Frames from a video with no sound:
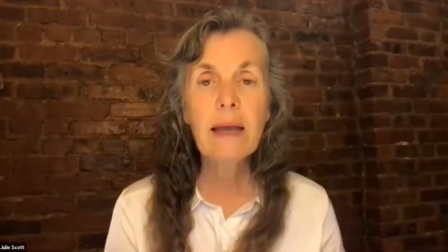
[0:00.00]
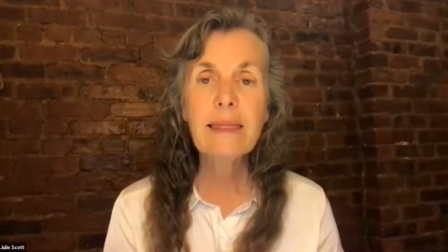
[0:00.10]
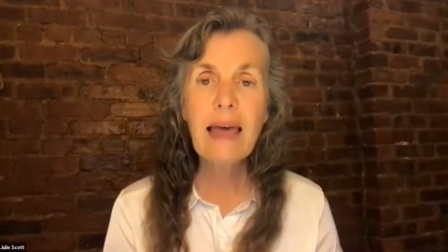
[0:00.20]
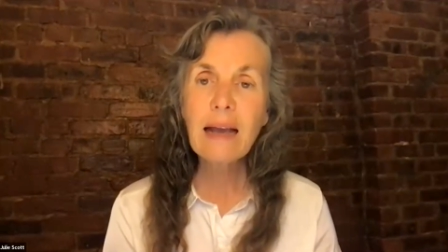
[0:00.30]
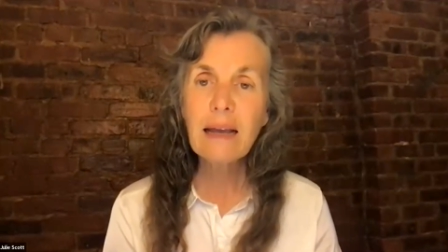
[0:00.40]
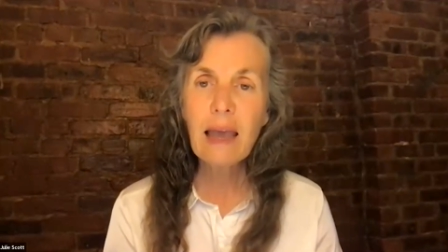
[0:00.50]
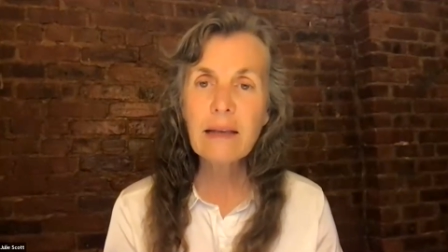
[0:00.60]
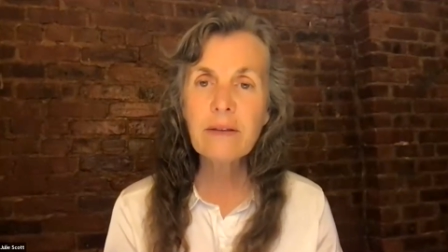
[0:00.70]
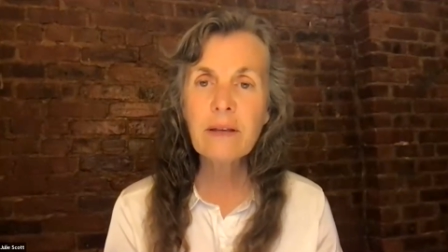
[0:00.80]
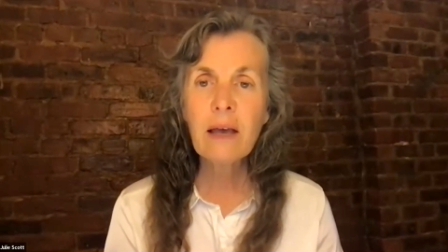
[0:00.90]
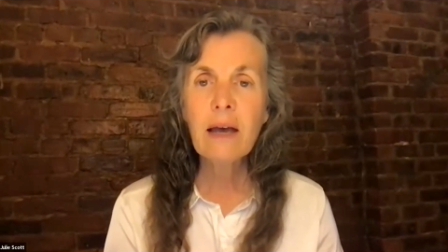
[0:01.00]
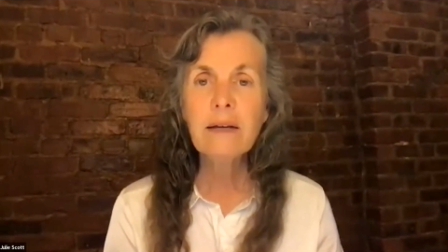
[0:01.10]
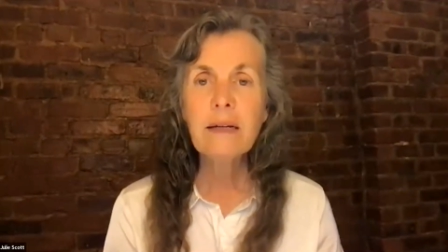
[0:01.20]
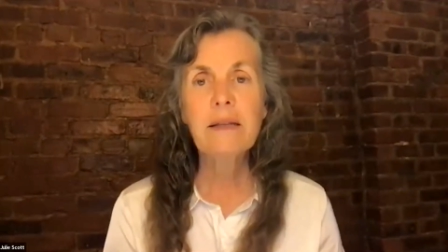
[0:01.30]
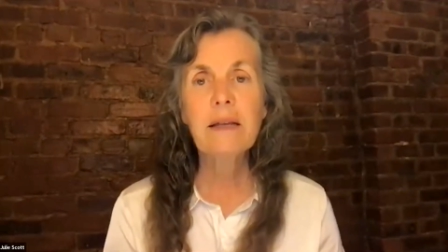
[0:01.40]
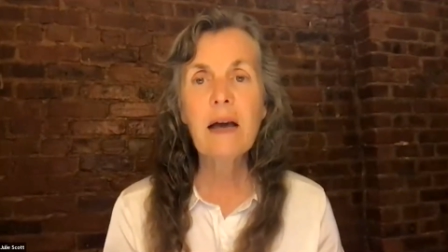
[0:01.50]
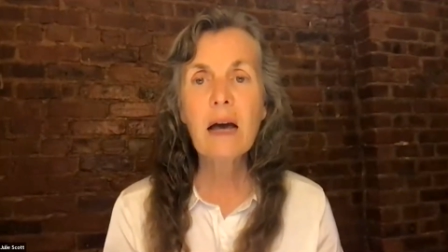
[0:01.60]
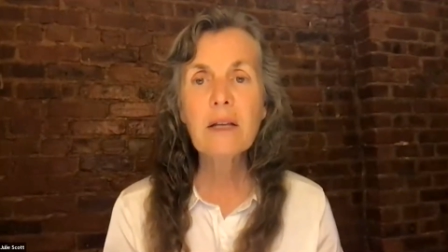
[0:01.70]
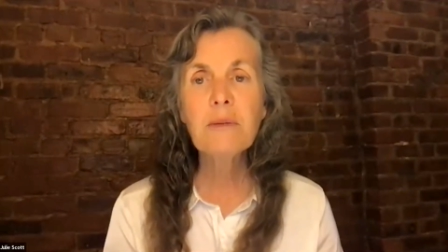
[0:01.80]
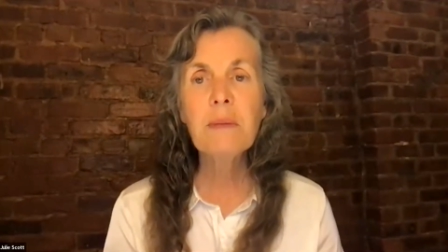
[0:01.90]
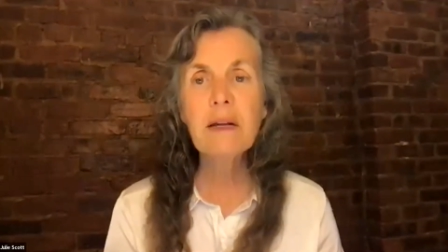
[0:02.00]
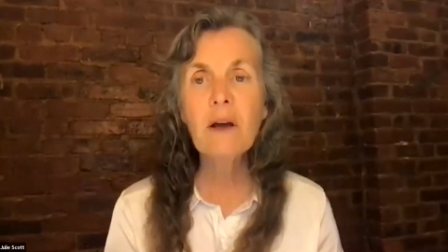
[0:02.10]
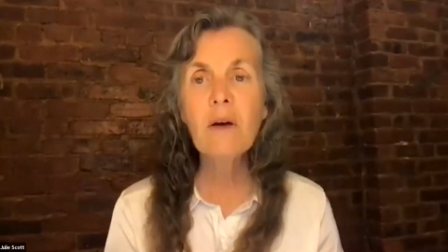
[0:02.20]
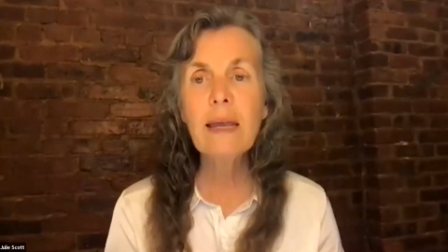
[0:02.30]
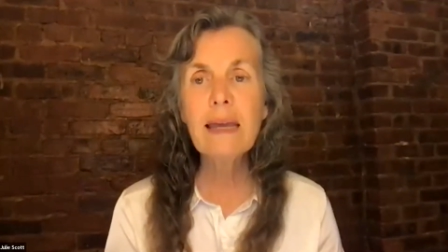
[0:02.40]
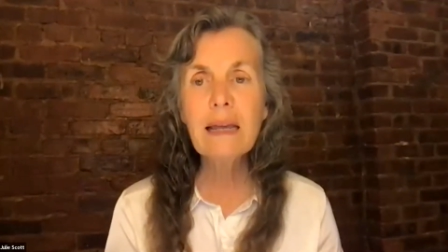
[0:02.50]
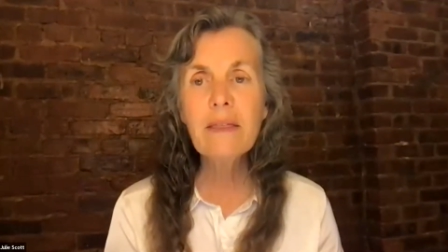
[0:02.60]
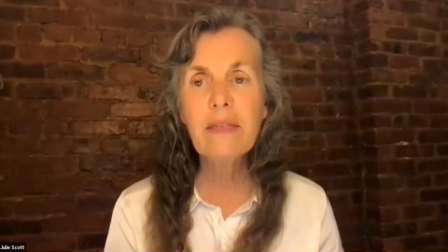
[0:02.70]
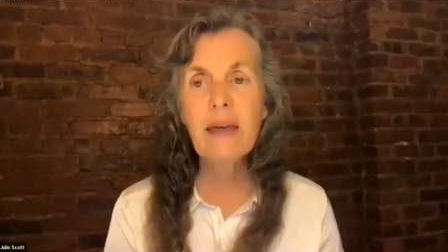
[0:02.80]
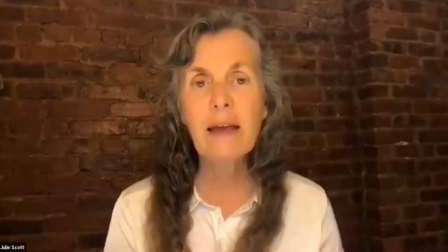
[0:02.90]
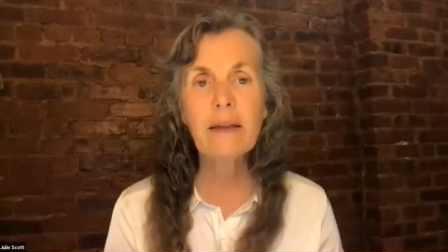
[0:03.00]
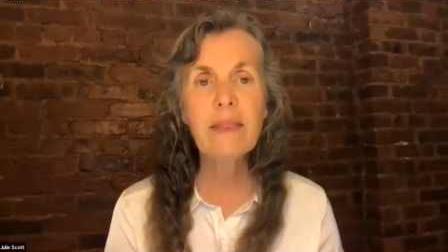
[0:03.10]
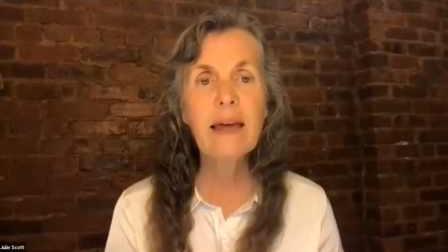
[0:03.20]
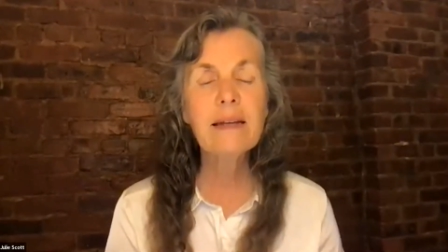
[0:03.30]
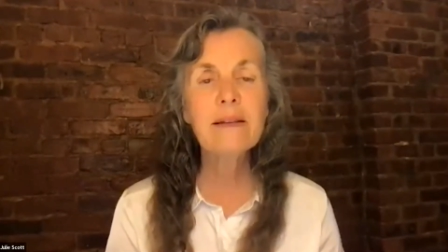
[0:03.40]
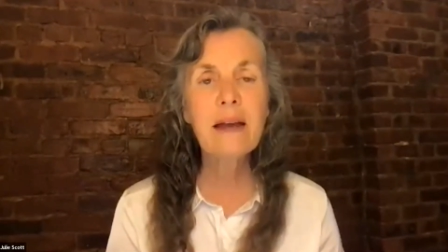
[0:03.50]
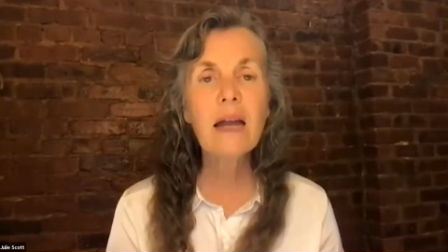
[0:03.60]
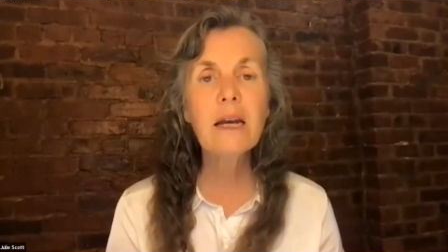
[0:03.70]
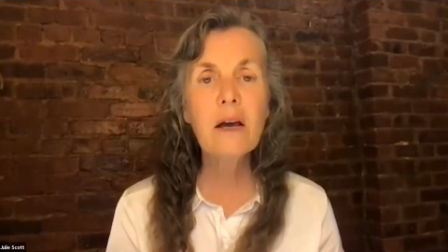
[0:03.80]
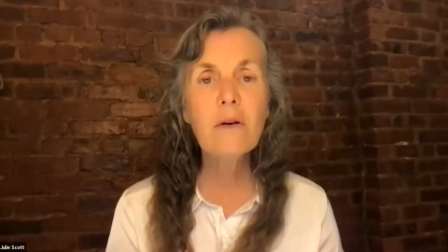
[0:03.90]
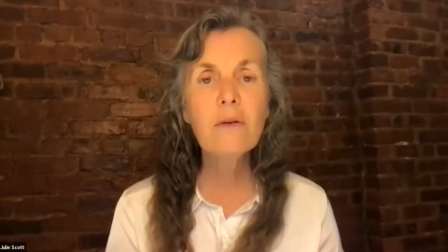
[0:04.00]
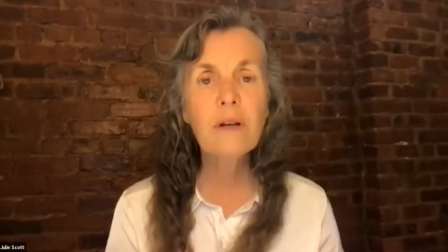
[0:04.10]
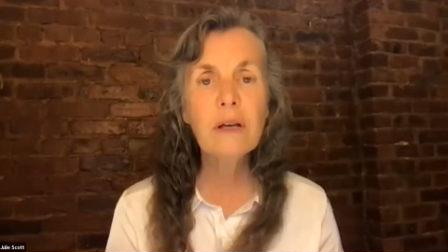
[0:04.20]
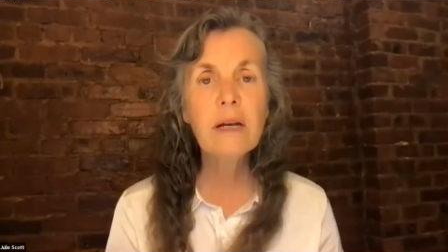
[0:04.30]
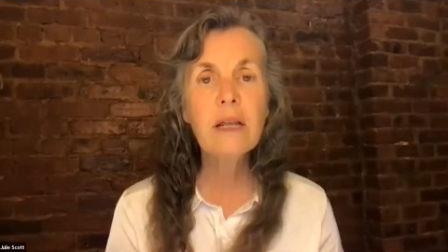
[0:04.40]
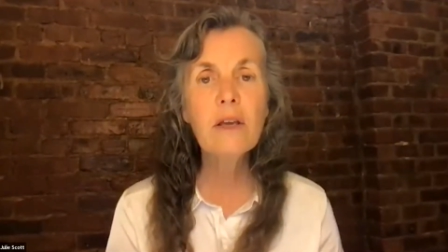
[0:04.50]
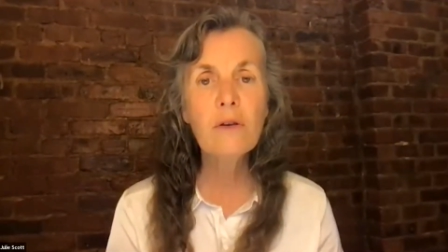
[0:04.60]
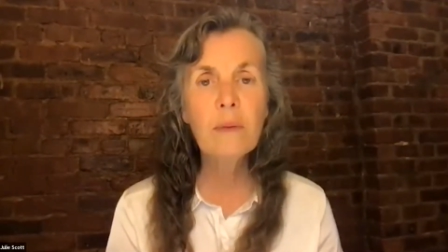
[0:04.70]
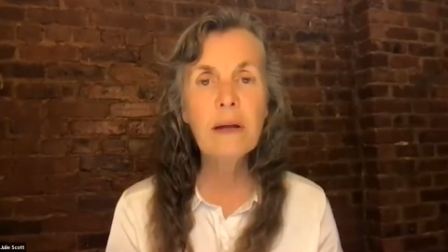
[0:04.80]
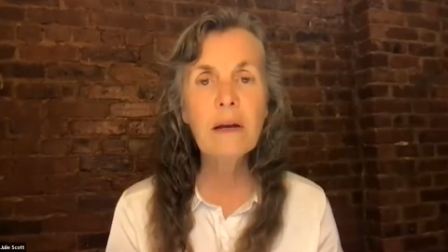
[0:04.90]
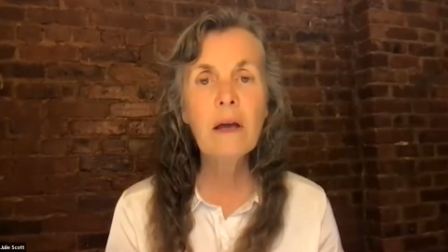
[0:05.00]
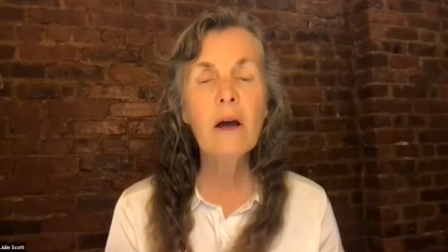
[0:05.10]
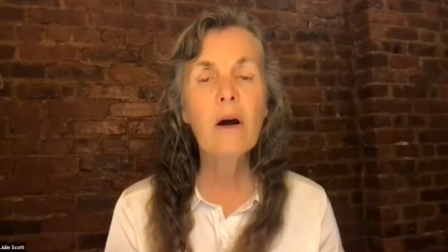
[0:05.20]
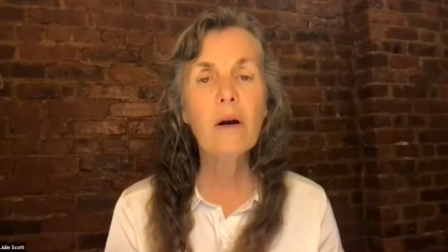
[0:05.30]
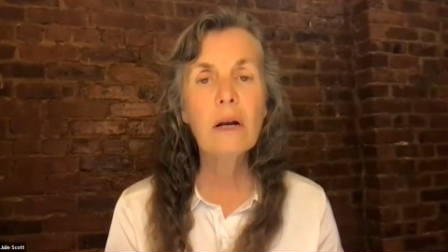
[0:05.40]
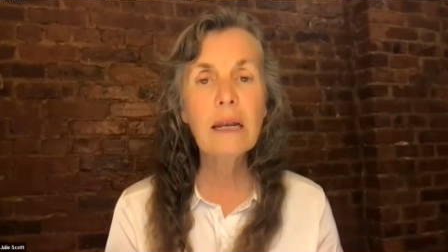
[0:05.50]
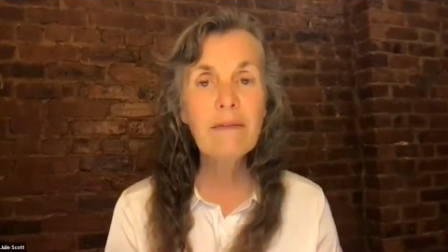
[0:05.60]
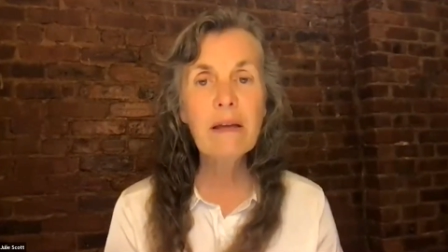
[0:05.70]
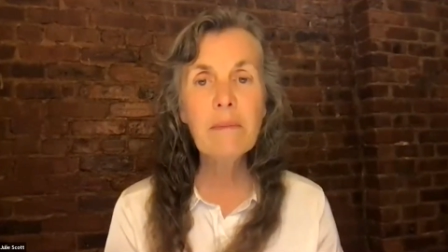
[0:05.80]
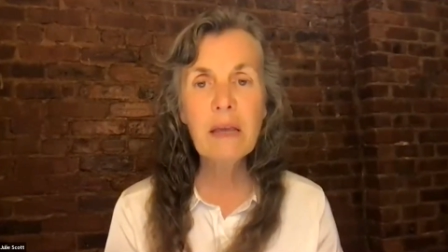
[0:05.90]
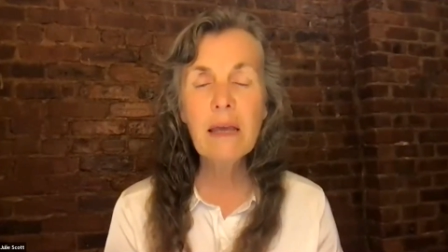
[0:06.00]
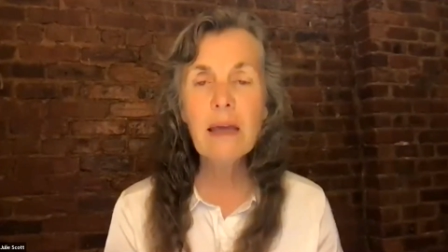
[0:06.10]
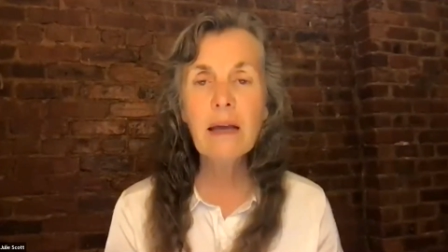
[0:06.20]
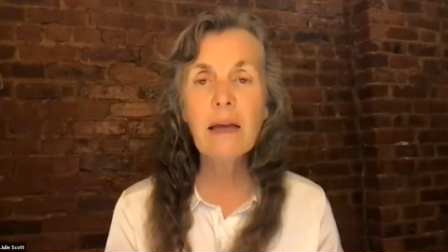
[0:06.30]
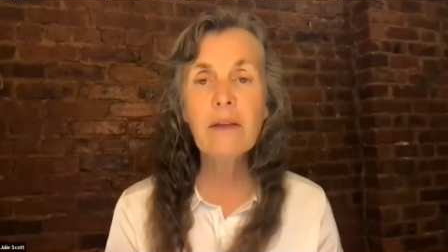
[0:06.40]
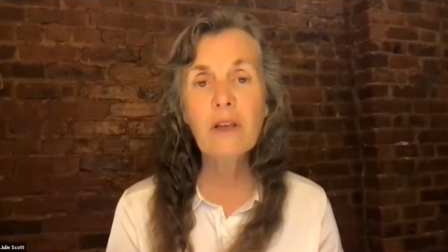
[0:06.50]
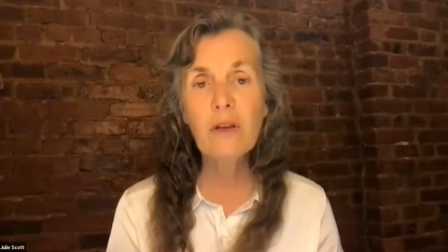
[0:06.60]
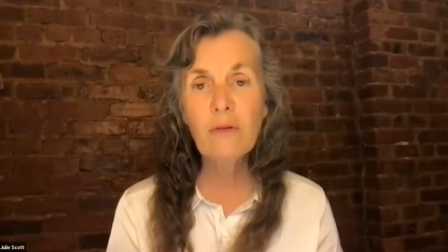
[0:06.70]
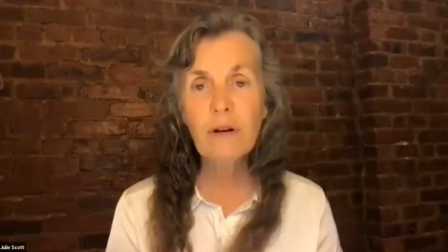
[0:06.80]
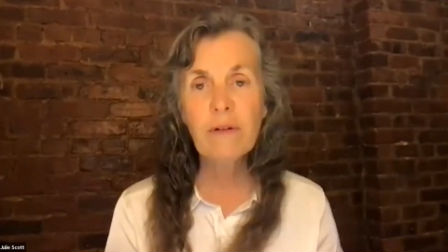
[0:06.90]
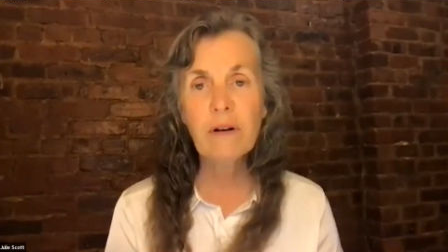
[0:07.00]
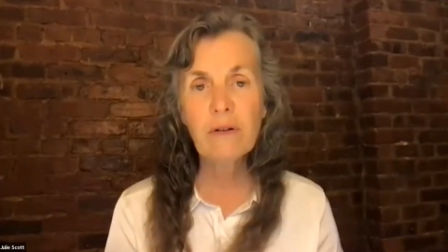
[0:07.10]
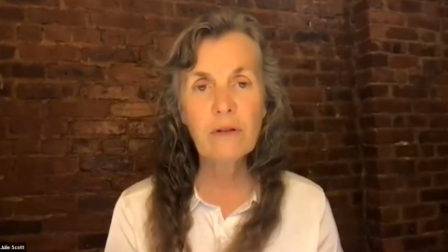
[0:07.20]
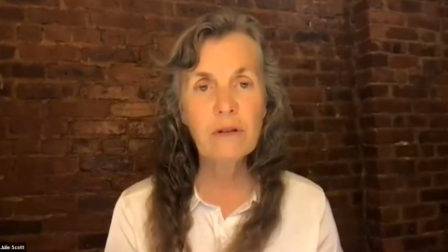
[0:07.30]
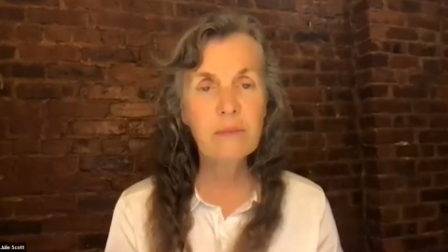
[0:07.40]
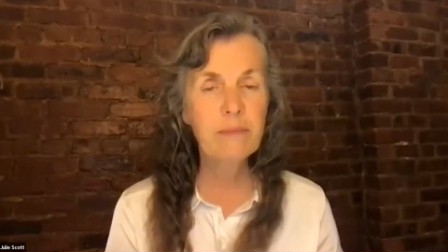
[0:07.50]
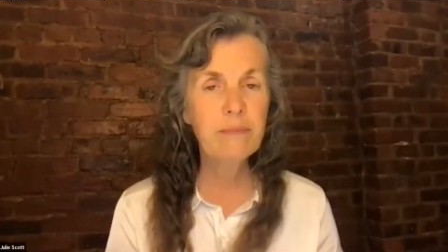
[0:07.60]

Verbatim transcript: In that case, does the cosmic know anything that is not known to any human or living being in the universe?